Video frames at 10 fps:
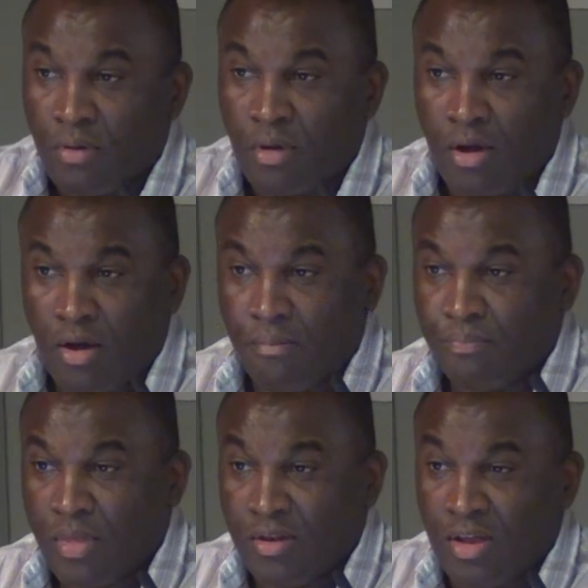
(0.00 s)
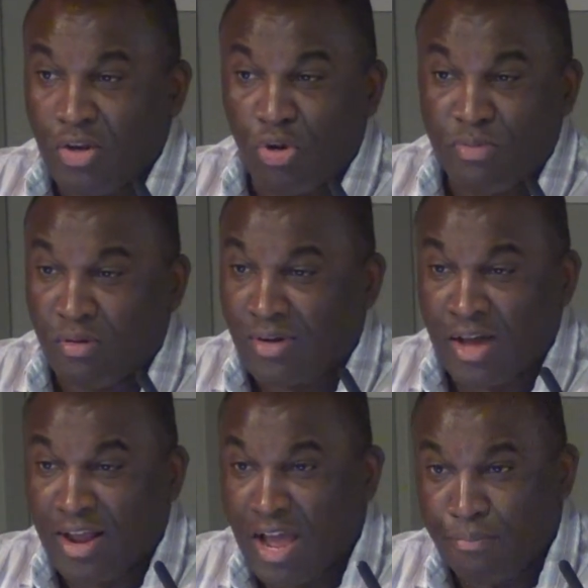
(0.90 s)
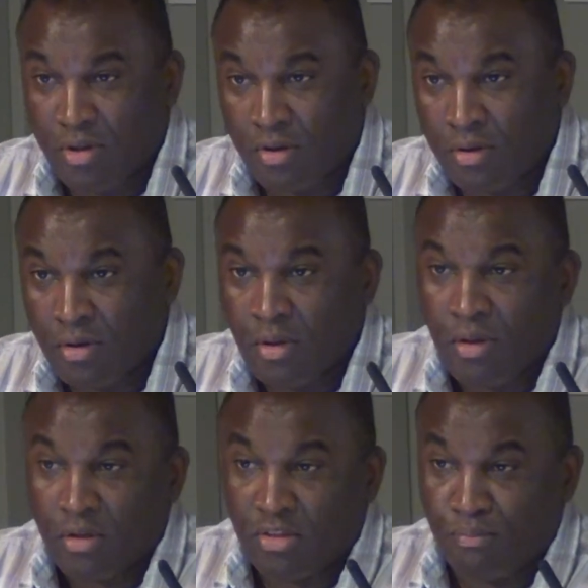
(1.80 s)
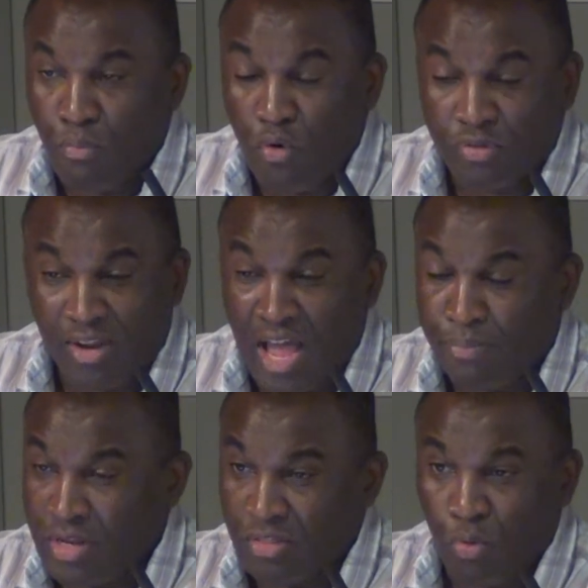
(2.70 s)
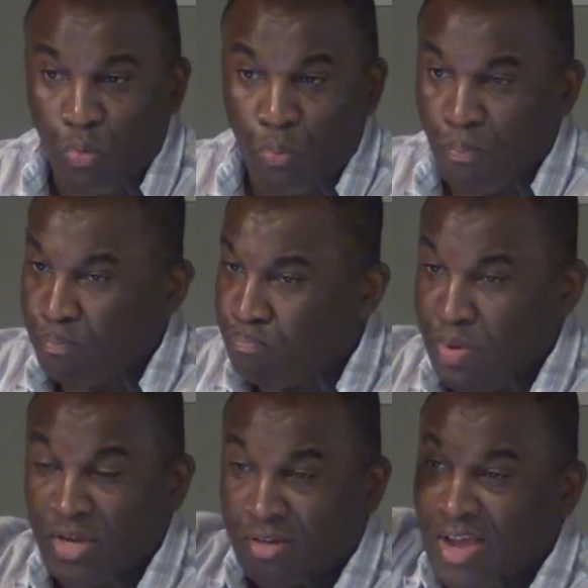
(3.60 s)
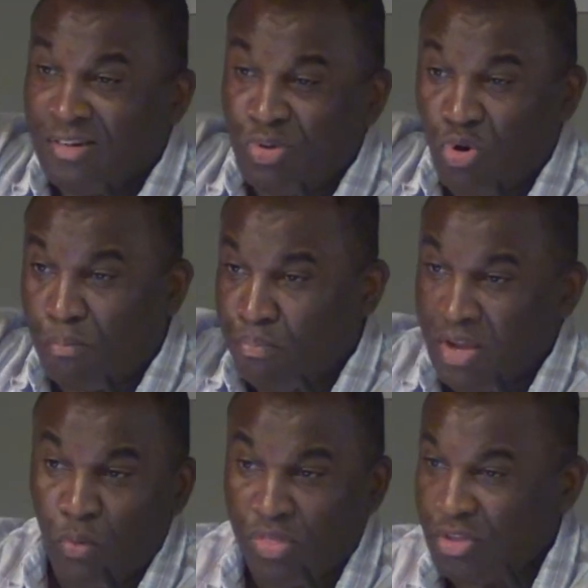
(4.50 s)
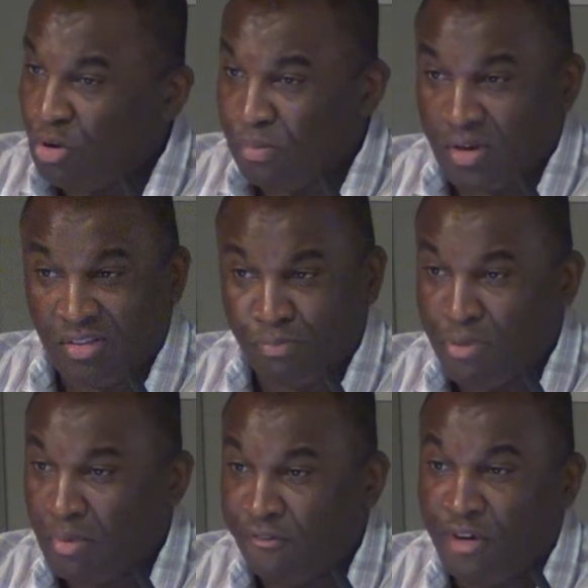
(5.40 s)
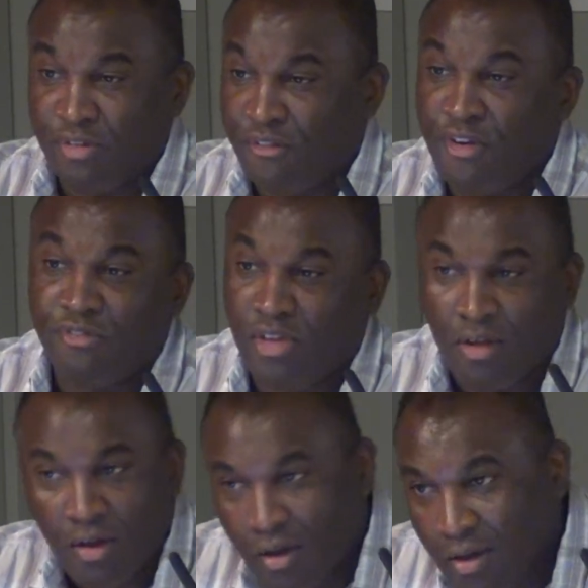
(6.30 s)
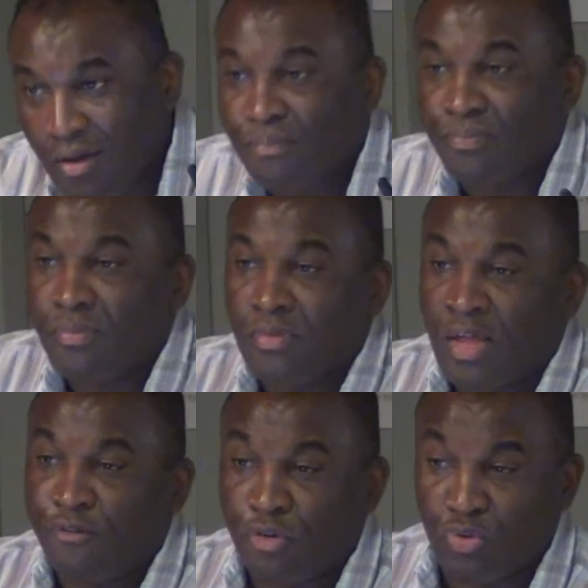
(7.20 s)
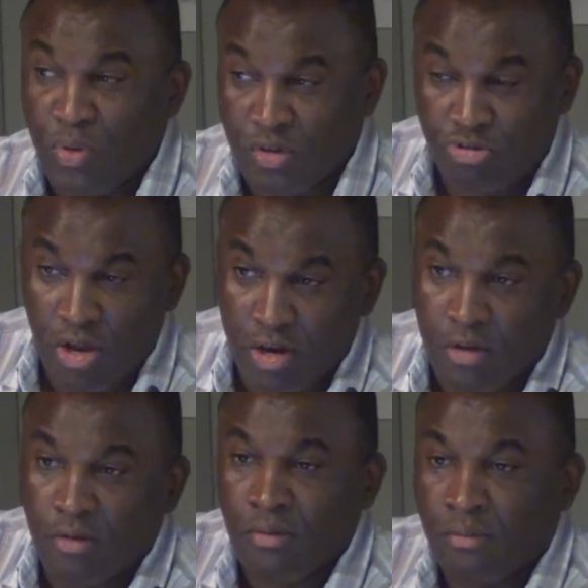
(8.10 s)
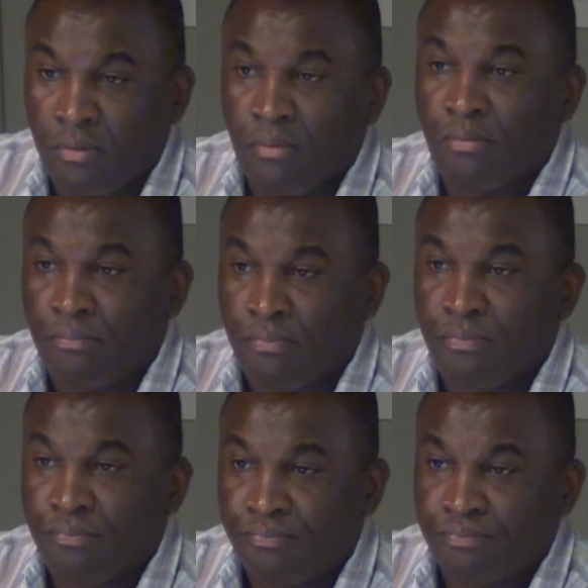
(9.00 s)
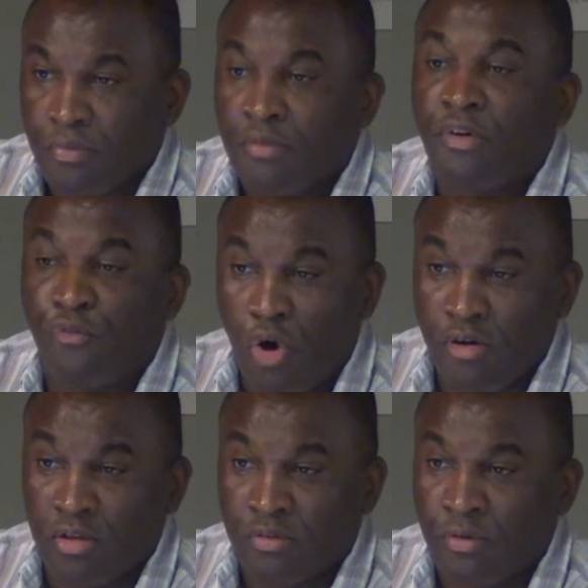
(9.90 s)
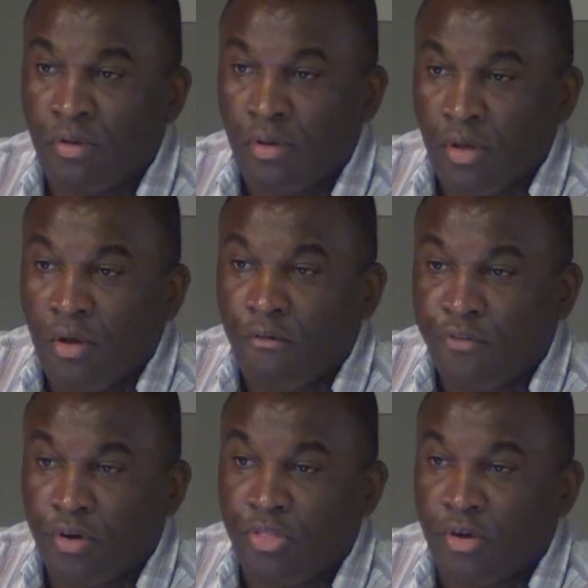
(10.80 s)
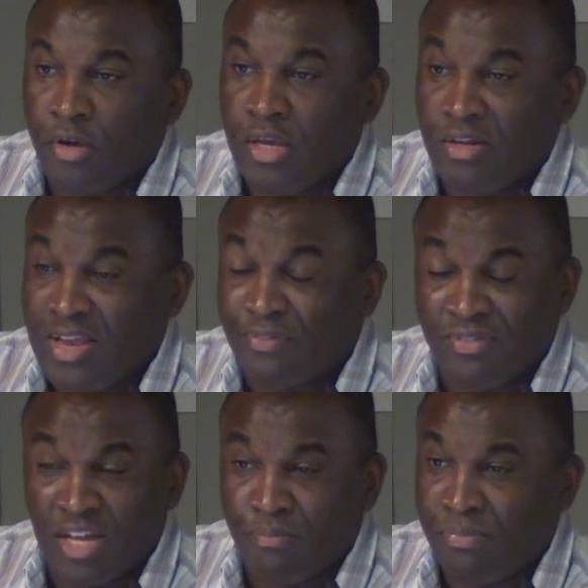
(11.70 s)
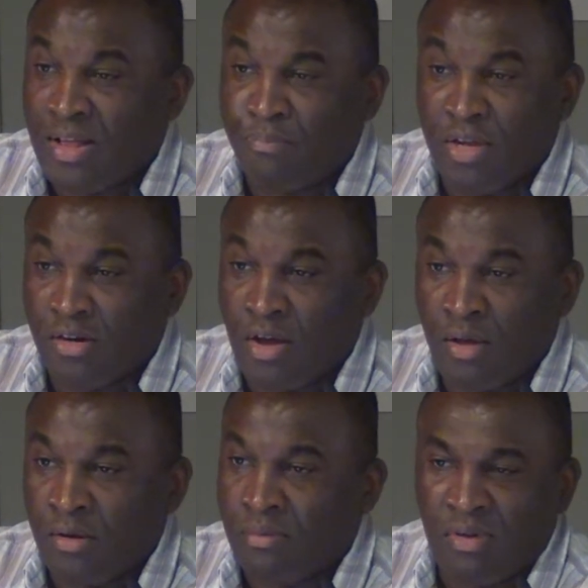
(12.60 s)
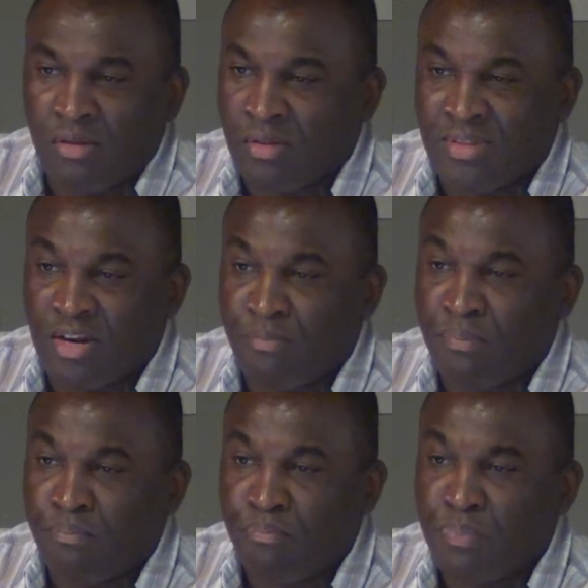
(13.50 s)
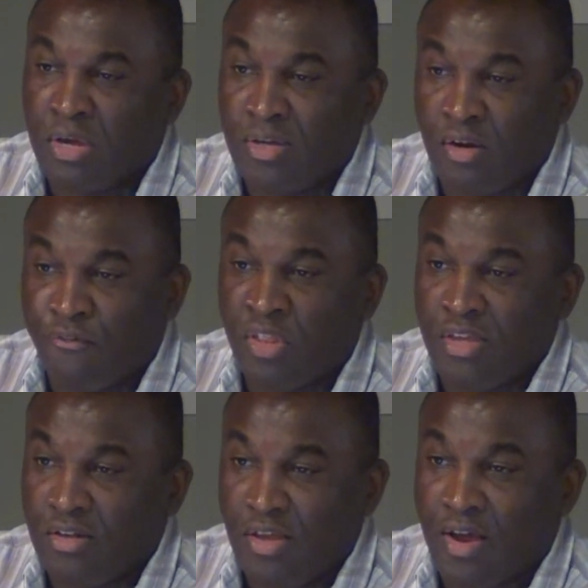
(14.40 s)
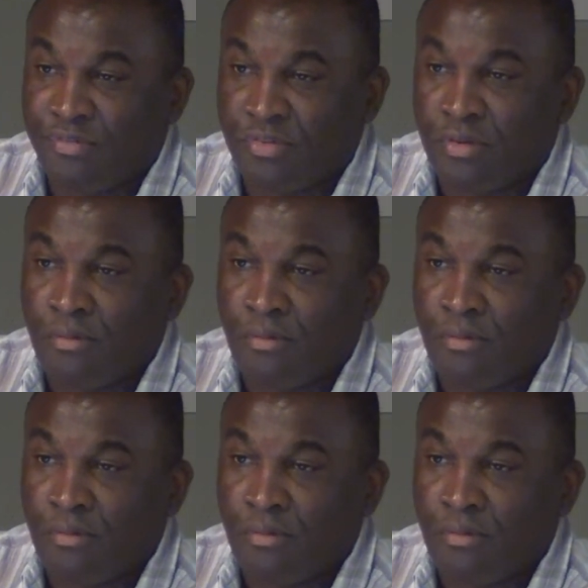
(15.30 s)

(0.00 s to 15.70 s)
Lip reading: And then you'll be a lot happier, because moves will happen either big against you or big with you, but it's probably 50-50 that first week of trading. For Forex. For the ETFs, it's not that big. It's not a big a deal for the ETFs.